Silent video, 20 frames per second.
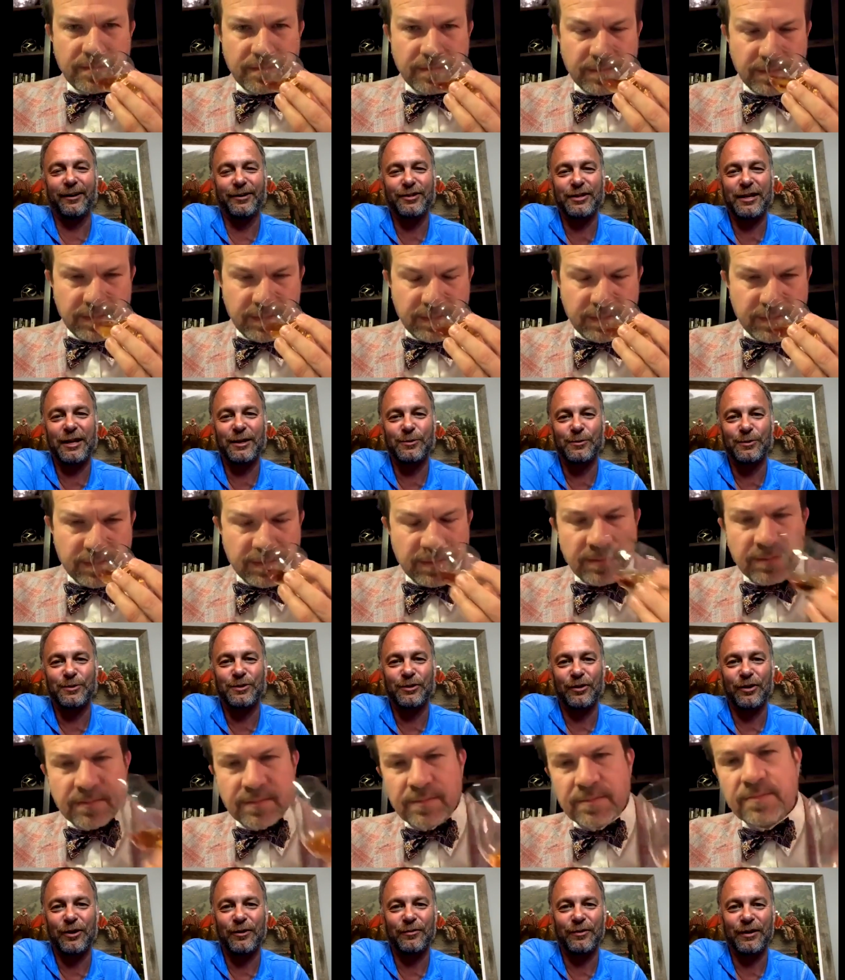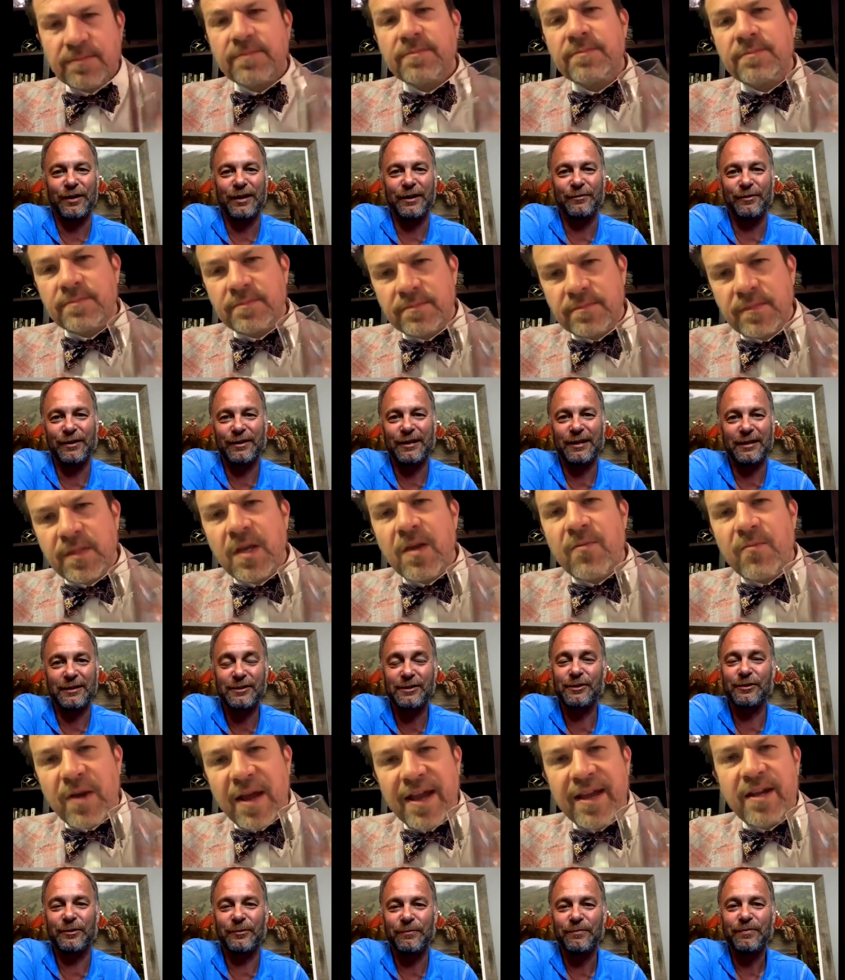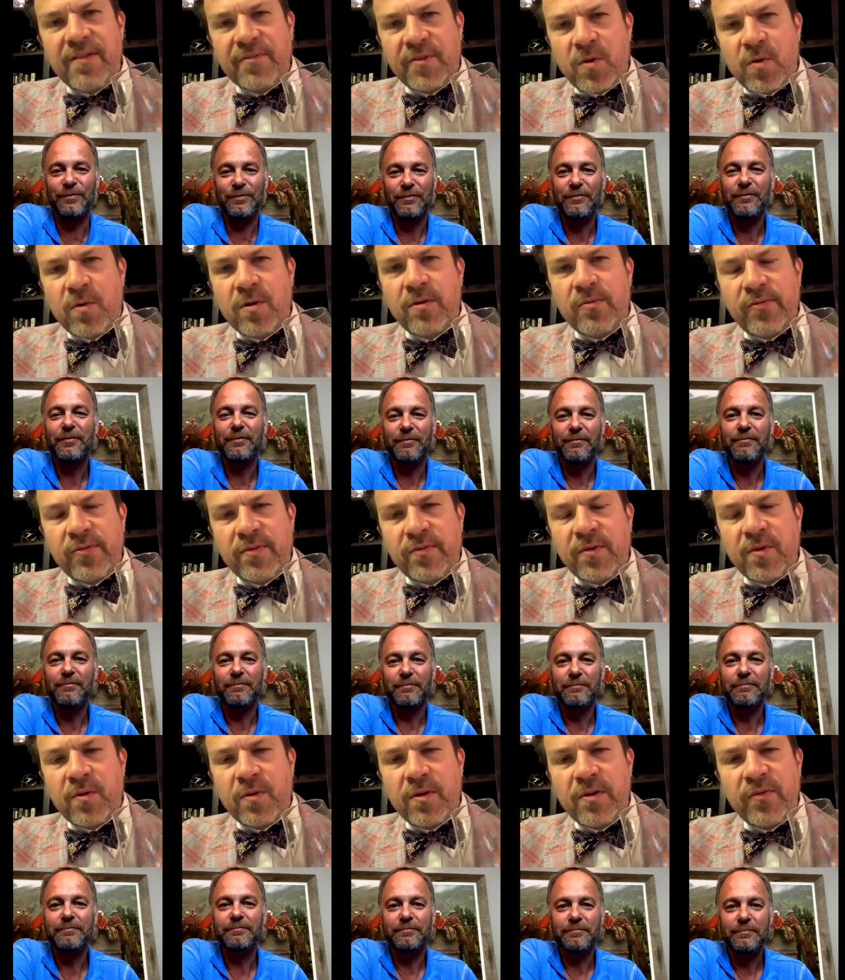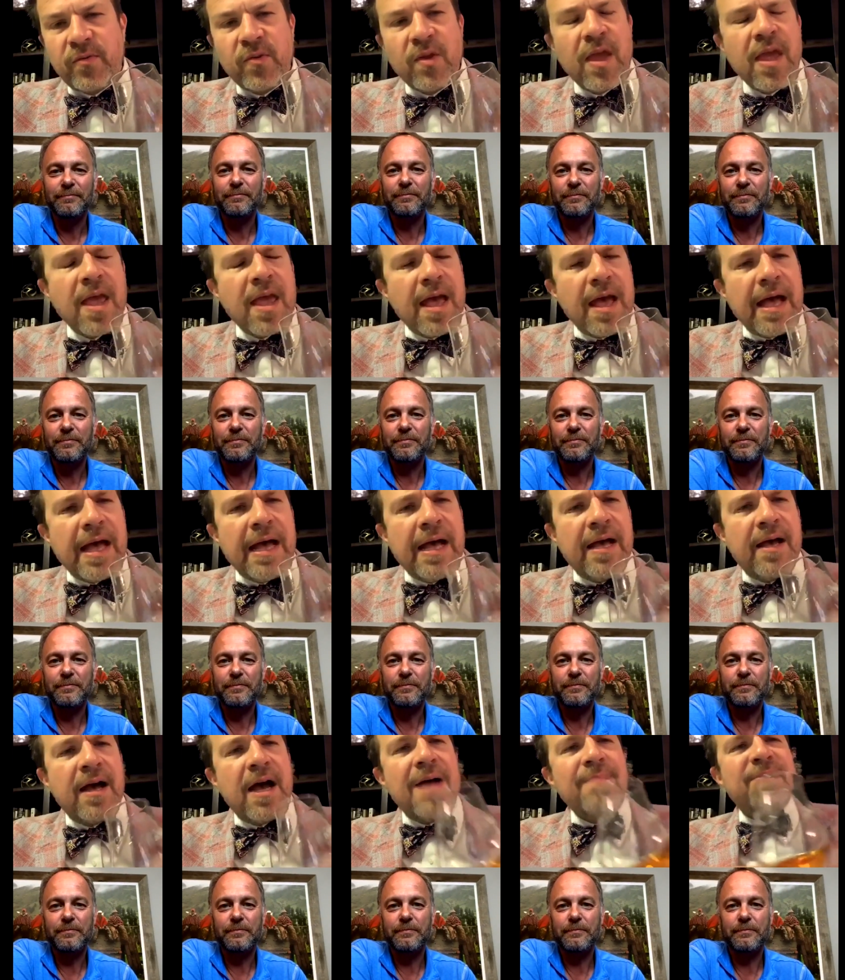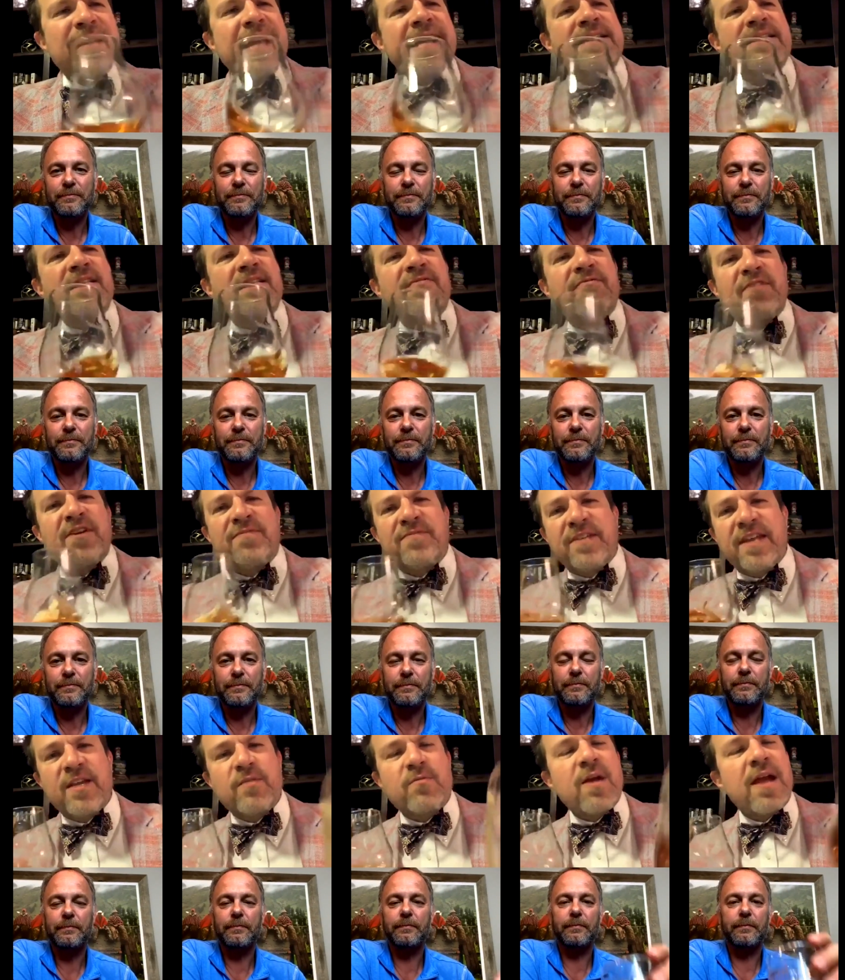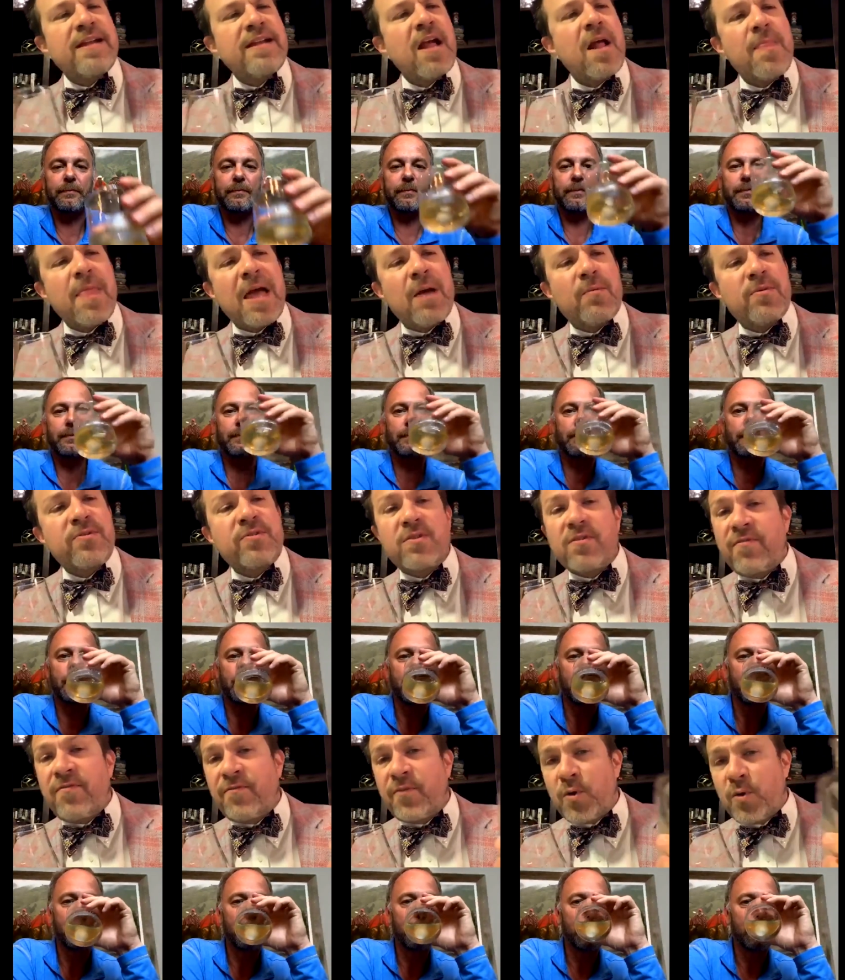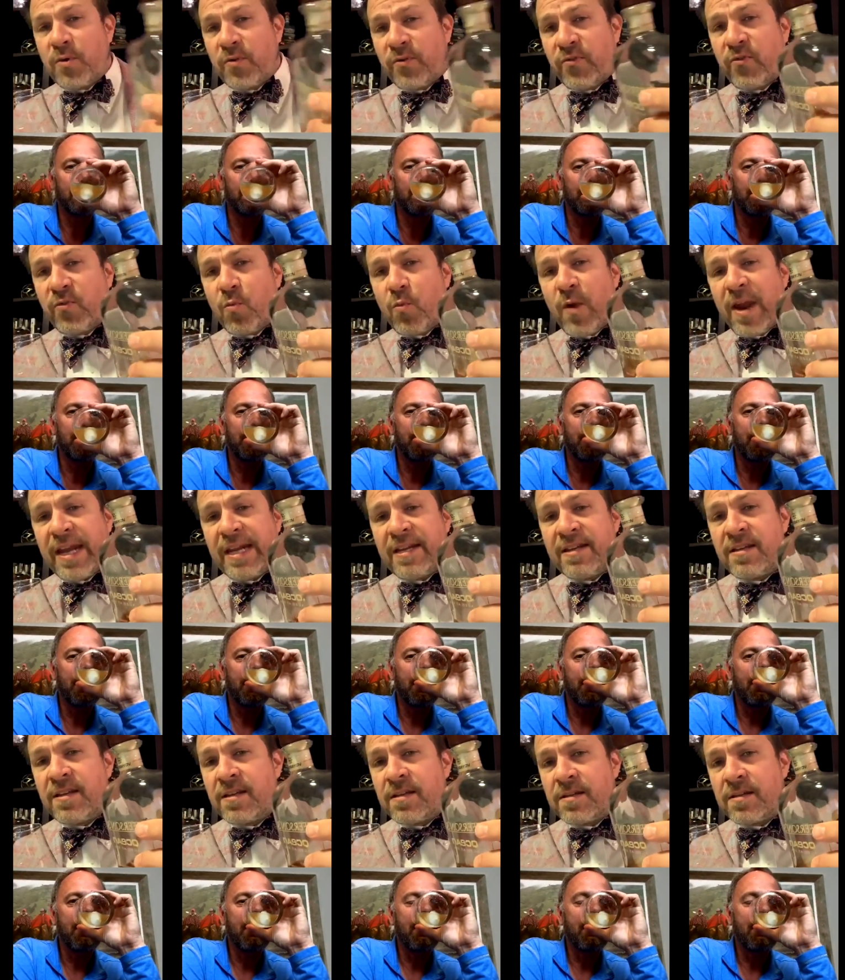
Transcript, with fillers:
Speaker 1: schedules are off on everything.
Speaker 2: So. Right. Of course. Of course. I'm tasting the 15 right now. That was the first weeded.